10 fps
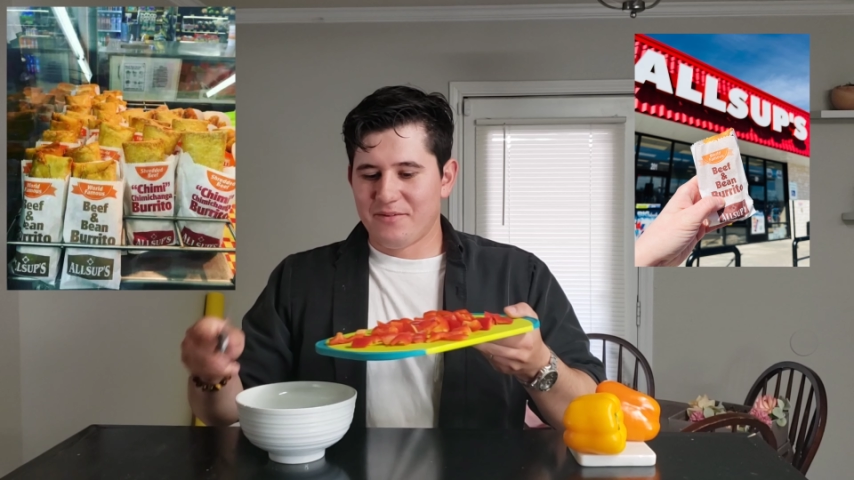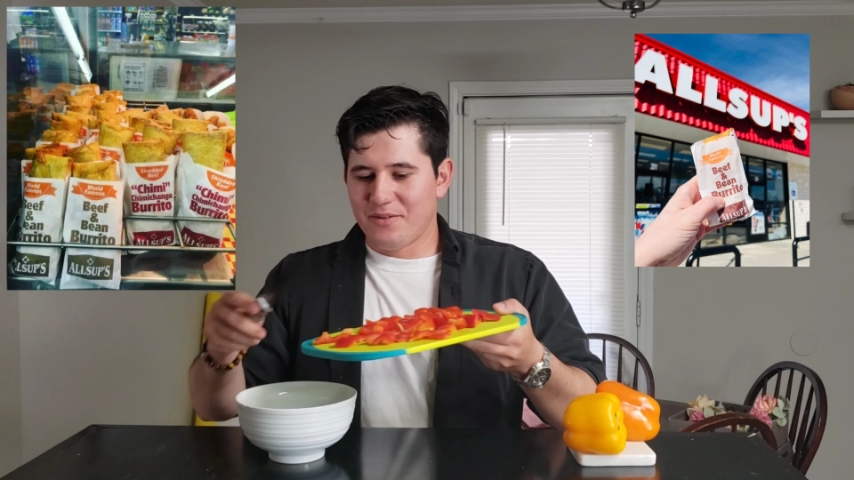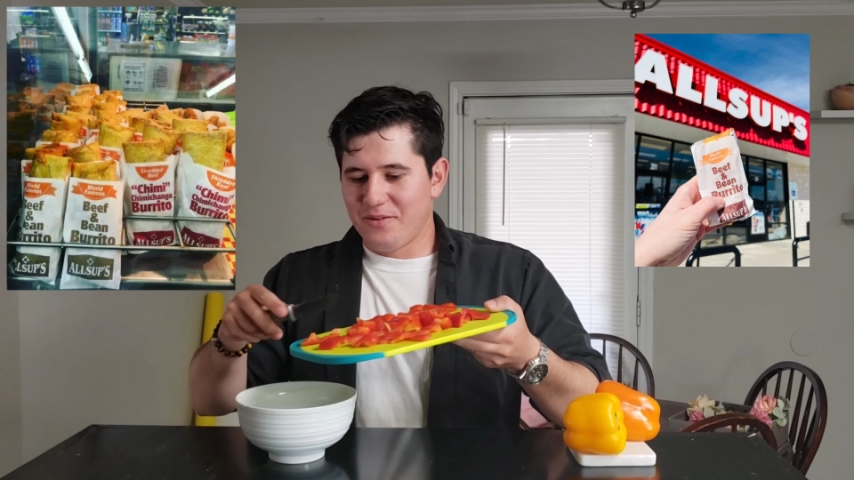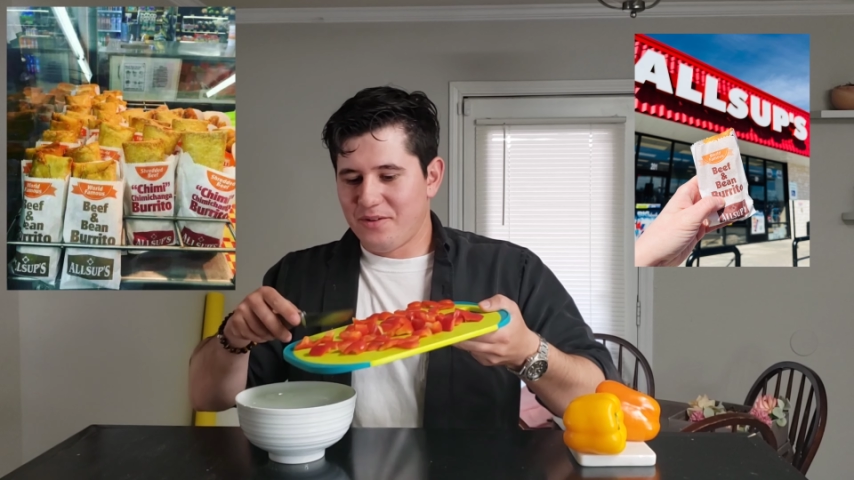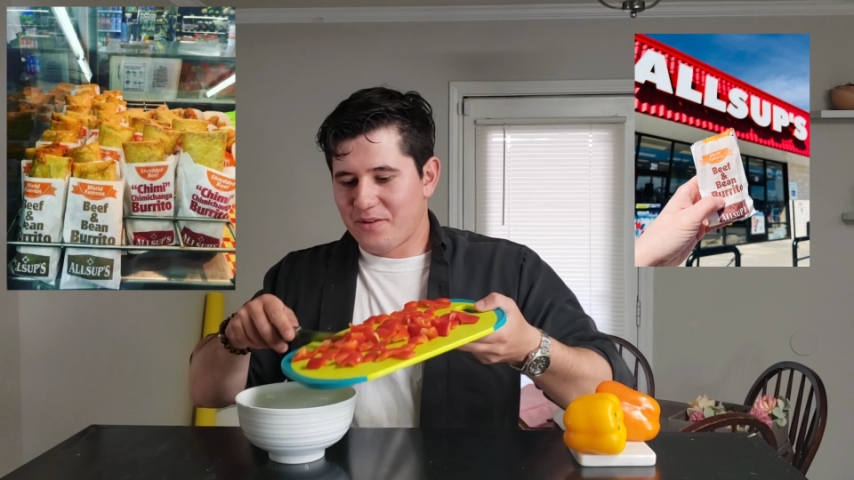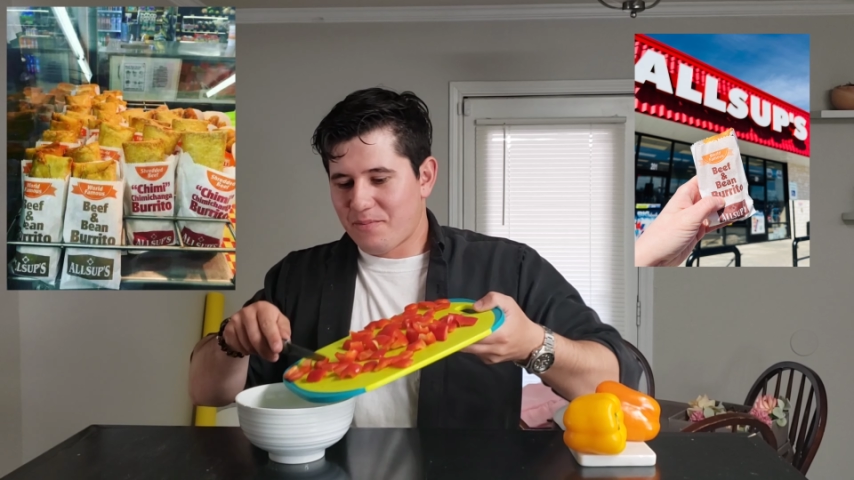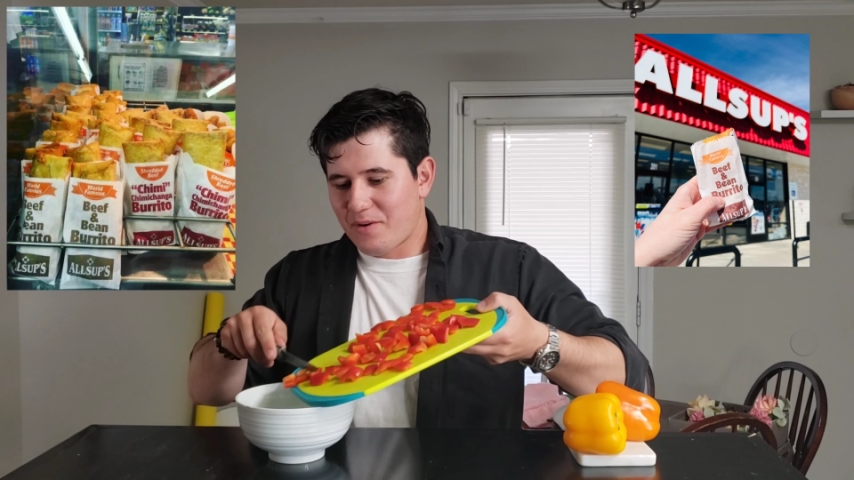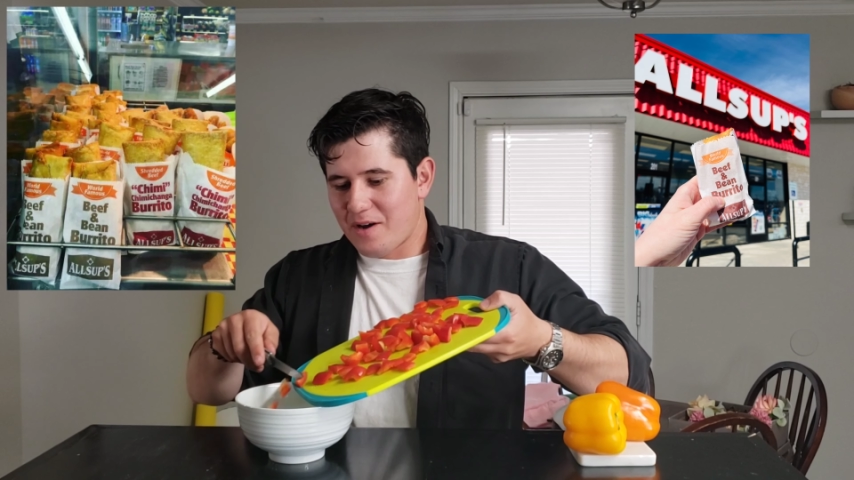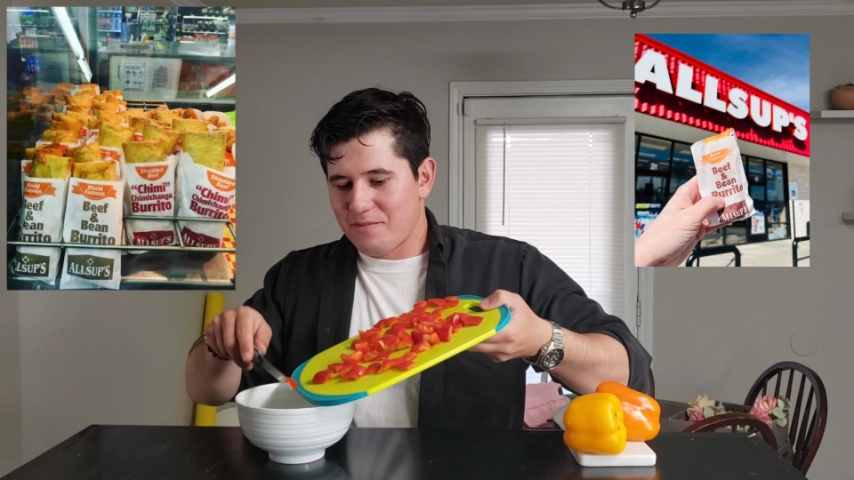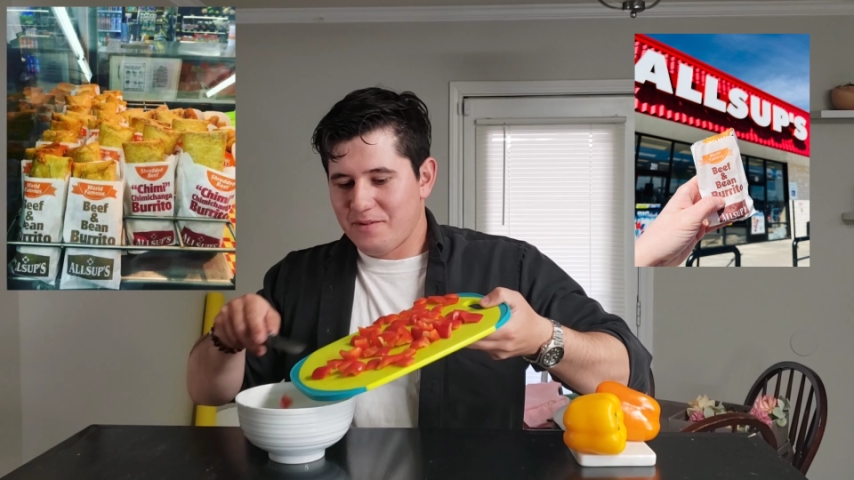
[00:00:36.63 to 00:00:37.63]
food you could
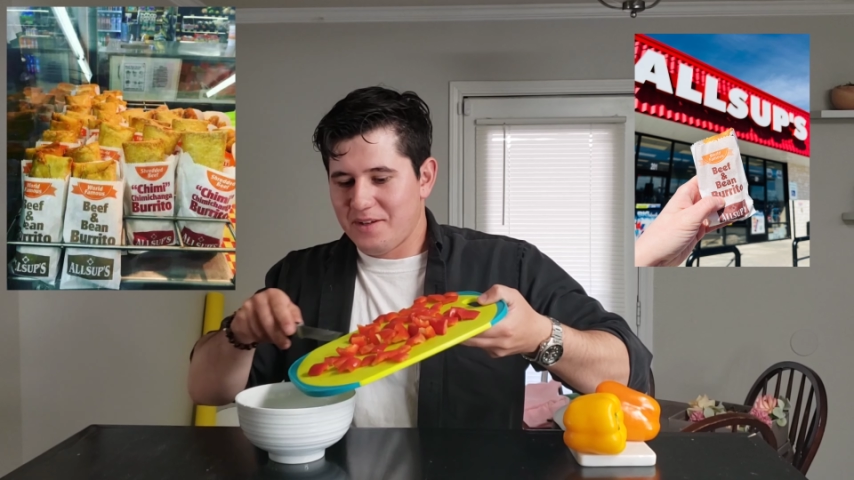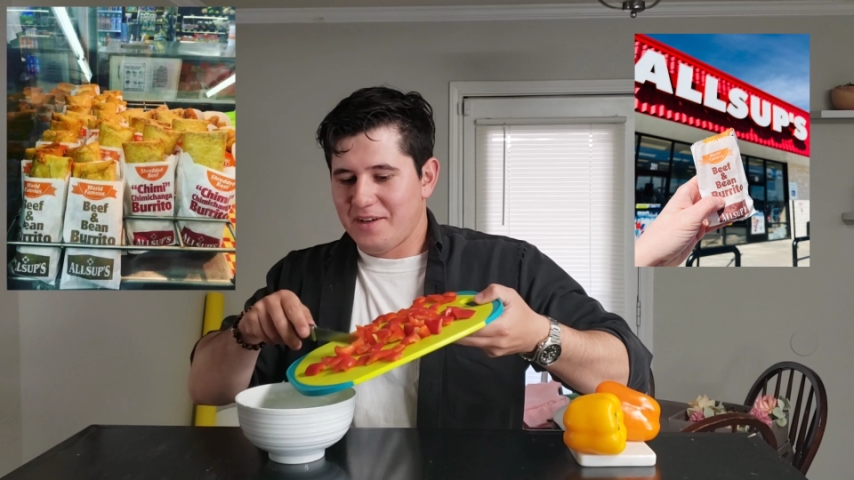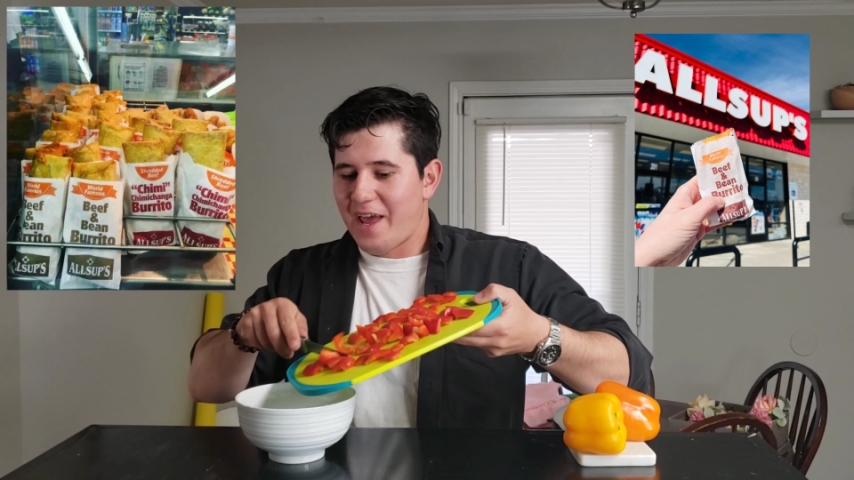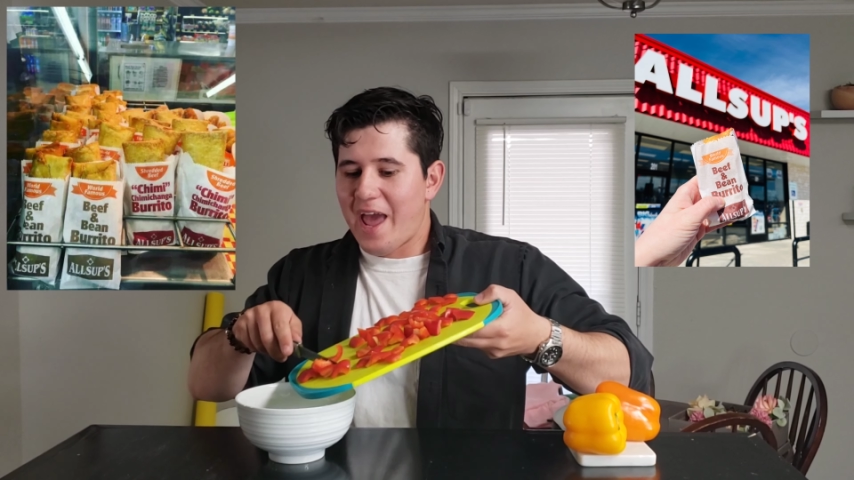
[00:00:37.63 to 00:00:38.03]
probably